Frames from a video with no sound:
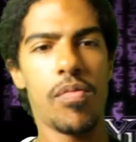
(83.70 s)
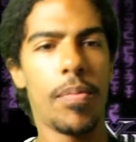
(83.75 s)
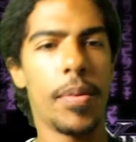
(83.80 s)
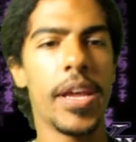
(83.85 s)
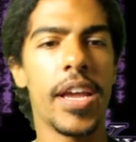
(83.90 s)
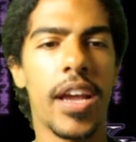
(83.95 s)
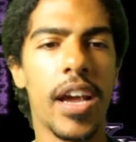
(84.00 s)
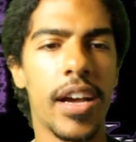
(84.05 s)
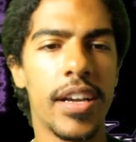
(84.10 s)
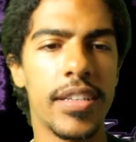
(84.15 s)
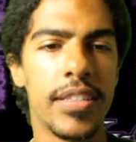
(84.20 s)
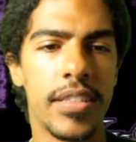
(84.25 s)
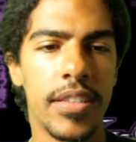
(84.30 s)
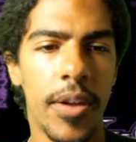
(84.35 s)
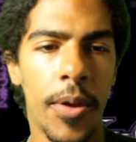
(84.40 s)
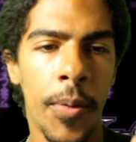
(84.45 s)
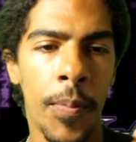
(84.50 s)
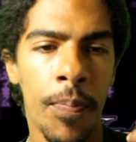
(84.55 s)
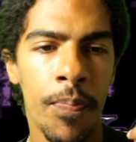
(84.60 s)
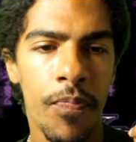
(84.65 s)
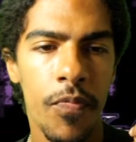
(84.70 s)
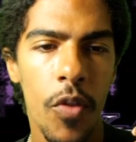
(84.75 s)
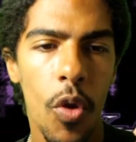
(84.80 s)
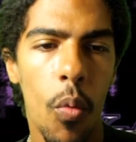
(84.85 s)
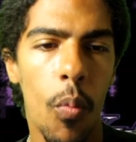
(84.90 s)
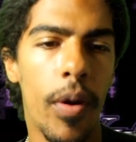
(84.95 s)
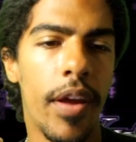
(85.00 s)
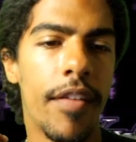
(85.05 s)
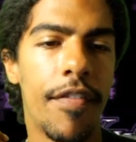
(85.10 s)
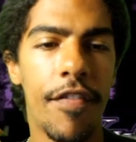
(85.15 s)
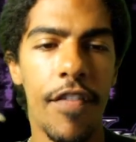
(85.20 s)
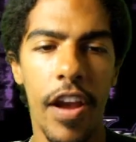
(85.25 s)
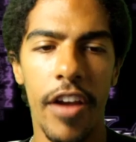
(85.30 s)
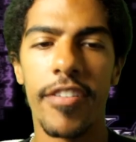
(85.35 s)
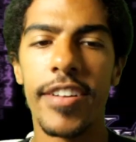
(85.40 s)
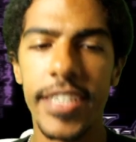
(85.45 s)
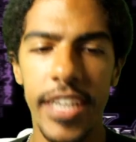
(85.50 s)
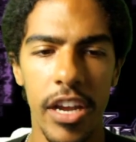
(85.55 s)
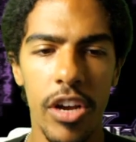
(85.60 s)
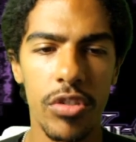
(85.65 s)
because with
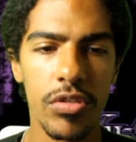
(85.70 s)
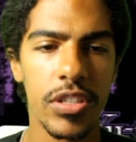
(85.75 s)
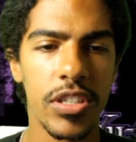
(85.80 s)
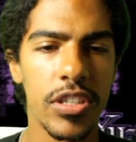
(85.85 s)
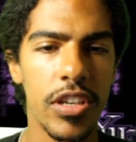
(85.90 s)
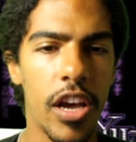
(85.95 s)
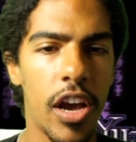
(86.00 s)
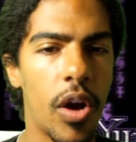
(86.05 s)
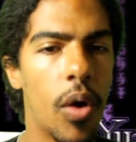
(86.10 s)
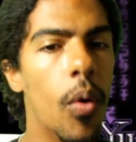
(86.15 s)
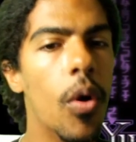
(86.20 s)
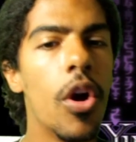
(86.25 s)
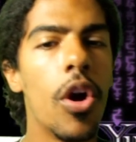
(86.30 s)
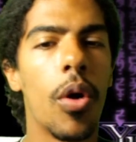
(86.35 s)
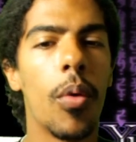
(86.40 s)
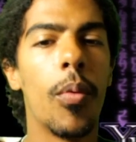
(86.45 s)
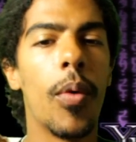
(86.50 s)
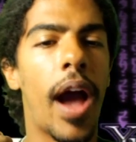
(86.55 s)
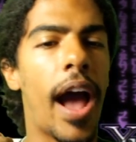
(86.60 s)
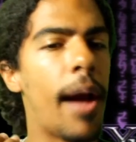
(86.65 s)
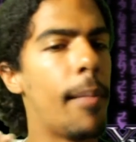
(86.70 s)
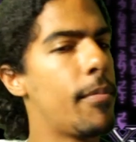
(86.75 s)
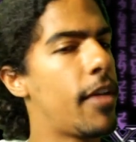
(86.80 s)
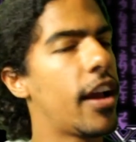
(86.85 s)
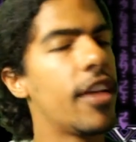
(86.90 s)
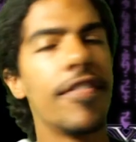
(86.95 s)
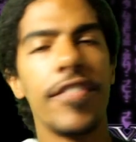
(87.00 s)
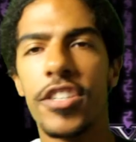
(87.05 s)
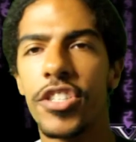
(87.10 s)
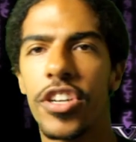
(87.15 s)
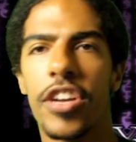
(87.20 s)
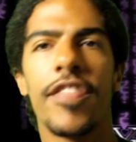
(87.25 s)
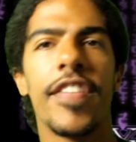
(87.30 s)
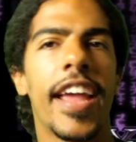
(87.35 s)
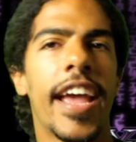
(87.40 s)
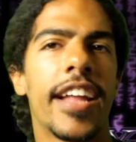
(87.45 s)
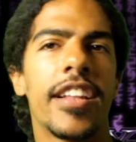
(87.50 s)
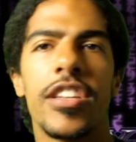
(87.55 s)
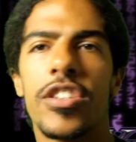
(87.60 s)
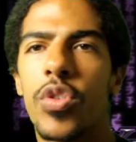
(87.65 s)
Fairy Tale Snow, I'm not even sure if he
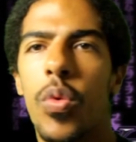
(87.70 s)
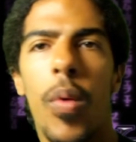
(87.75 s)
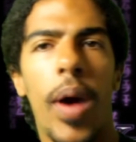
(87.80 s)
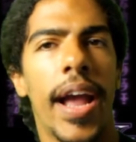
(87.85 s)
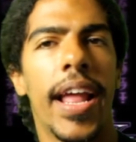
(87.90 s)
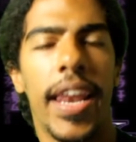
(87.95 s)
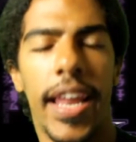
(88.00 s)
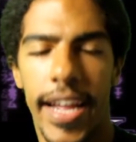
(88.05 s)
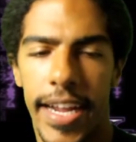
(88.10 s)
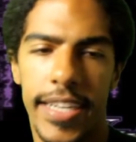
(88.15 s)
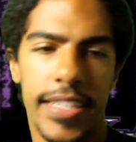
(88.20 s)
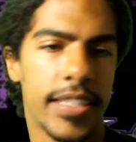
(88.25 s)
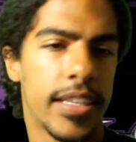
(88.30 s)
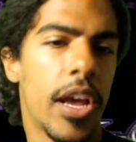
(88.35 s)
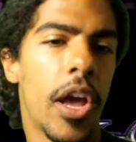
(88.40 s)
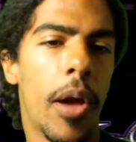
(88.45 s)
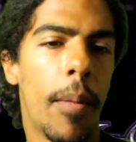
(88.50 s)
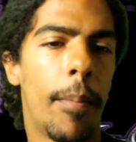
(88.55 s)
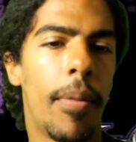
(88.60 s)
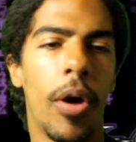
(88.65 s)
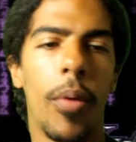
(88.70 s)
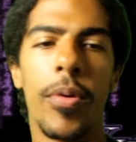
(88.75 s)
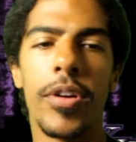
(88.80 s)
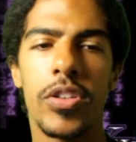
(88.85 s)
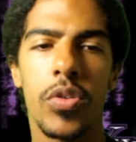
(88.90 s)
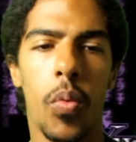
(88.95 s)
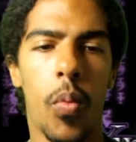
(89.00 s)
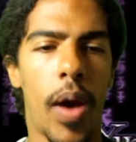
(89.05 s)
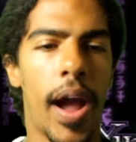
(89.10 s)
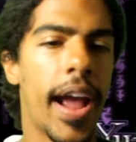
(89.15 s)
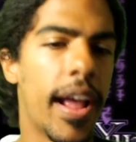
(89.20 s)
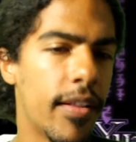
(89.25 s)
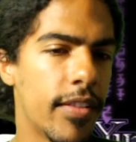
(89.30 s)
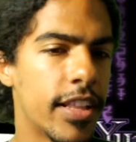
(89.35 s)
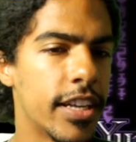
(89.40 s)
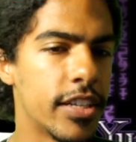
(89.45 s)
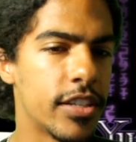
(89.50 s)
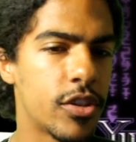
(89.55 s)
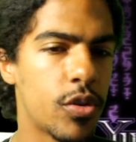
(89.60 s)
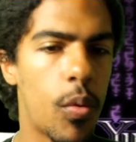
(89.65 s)
had the Twilights, but with
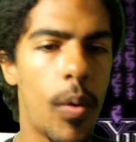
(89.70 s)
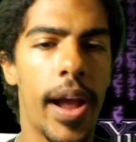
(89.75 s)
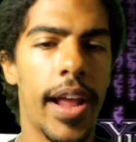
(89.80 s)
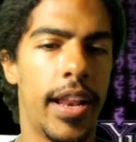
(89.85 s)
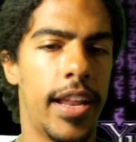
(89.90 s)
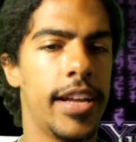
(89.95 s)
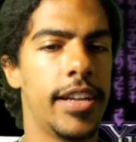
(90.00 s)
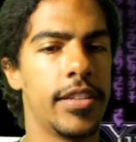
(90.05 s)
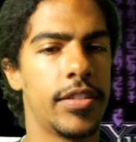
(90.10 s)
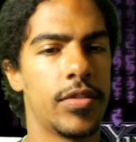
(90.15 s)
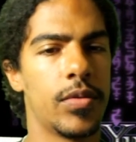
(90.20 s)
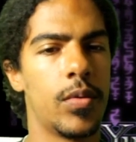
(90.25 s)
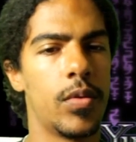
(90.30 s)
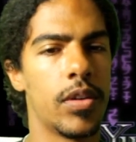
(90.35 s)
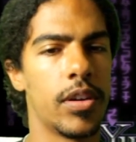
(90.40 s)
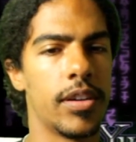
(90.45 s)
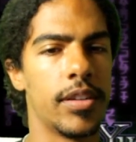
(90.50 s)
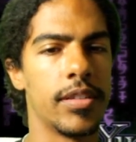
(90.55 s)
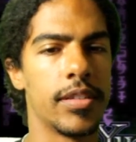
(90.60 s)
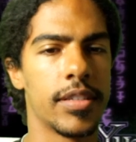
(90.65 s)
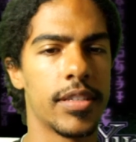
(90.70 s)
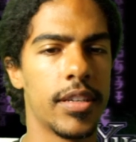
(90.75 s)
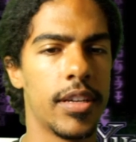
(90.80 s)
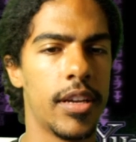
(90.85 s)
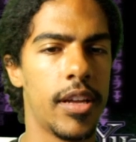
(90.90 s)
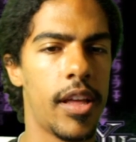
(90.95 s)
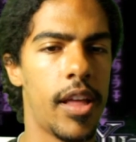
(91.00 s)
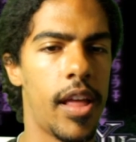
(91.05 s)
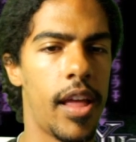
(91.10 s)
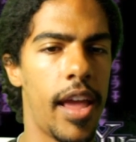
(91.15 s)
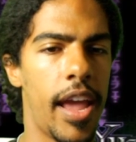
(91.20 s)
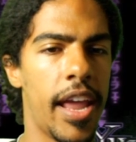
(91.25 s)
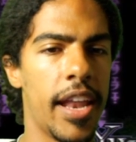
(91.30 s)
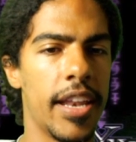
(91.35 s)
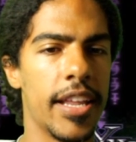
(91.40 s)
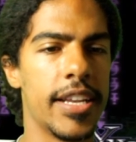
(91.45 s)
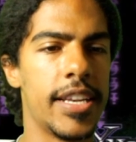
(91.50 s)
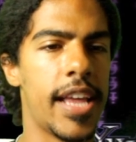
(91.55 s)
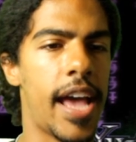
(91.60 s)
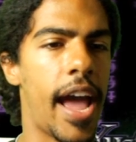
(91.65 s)
the Twilight Sworns in
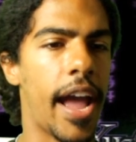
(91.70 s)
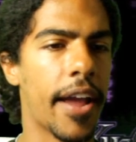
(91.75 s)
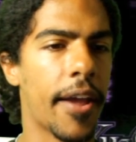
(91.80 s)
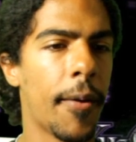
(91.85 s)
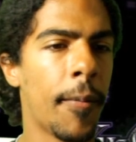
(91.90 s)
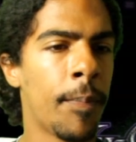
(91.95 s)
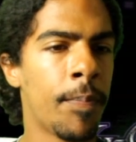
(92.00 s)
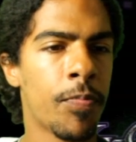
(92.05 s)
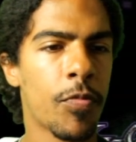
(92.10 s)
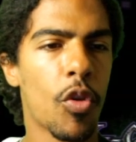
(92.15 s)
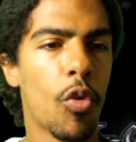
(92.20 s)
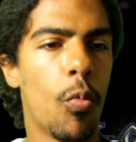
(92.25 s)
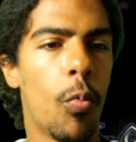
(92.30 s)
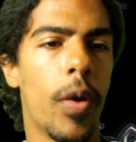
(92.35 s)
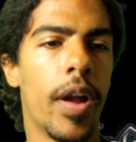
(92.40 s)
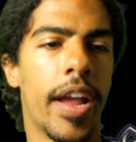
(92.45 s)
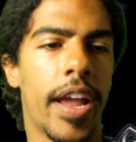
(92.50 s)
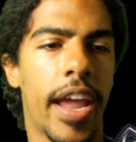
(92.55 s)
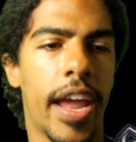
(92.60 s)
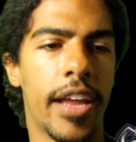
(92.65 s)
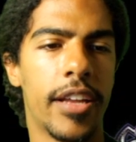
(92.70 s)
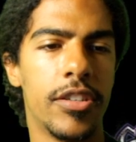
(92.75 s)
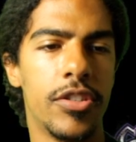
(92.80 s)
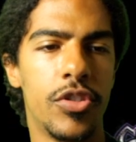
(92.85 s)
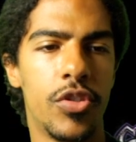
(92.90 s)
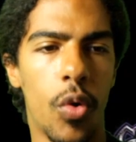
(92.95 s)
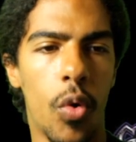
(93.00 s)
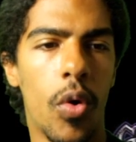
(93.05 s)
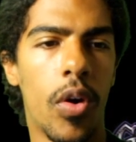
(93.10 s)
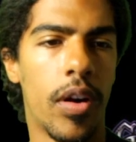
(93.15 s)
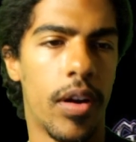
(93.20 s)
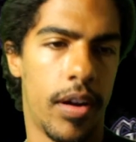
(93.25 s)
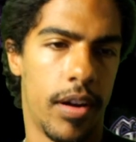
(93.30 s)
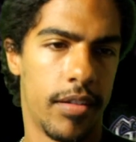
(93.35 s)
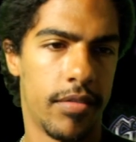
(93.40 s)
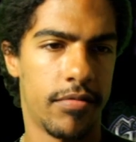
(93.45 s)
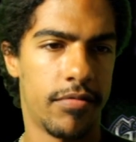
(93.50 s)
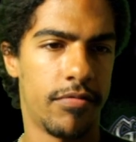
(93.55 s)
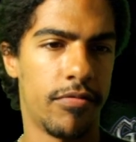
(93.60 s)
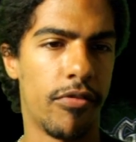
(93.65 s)
the deck. With Gandora,
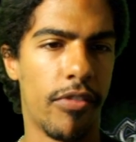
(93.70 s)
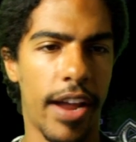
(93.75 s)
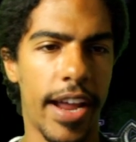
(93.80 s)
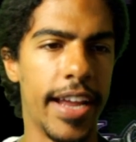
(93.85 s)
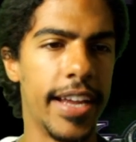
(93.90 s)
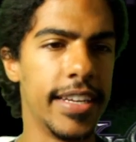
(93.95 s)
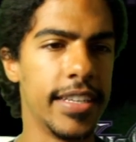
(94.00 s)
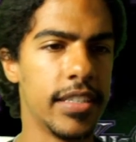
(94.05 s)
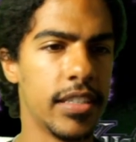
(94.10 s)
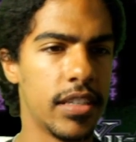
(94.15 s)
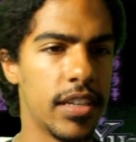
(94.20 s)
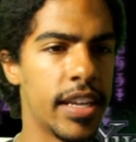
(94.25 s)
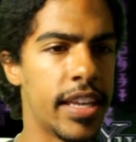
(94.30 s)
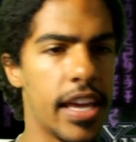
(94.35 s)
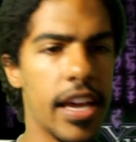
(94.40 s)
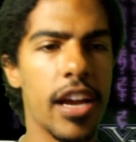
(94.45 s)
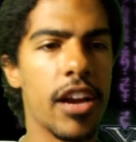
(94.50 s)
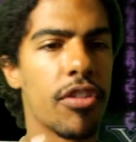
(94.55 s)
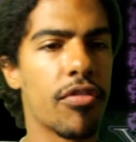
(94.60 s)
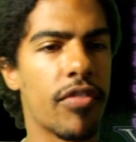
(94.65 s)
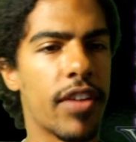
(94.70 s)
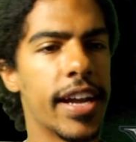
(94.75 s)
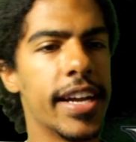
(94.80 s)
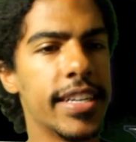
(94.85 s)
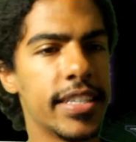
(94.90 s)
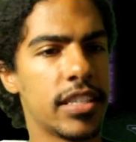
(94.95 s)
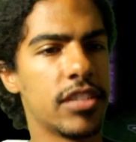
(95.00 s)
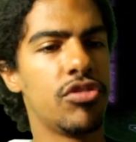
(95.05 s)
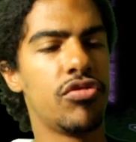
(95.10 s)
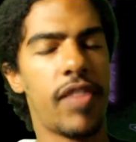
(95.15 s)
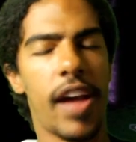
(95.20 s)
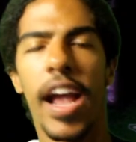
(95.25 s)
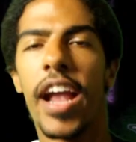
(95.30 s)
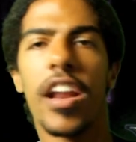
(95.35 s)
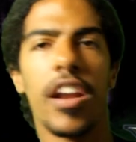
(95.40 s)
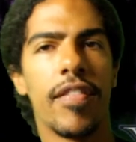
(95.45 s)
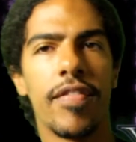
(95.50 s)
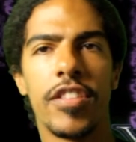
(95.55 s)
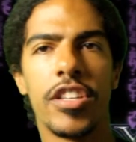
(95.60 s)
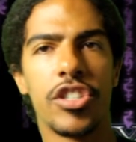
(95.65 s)
Giga Ray's the
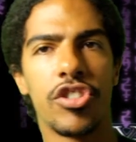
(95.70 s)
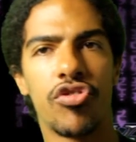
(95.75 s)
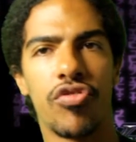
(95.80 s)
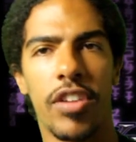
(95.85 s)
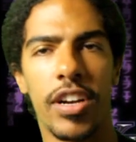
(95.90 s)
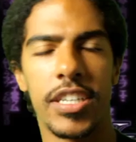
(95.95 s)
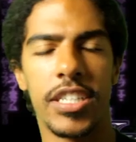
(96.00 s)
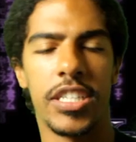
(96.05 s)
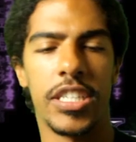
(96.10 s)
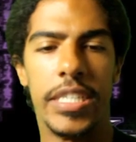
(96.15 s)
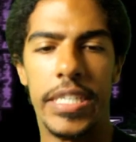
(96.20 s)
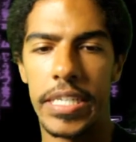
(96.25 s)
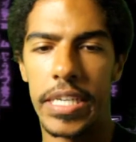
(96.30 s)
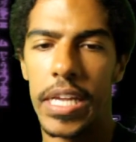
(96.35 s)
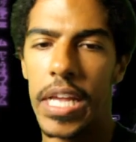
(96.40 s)
Dragon of Destruction.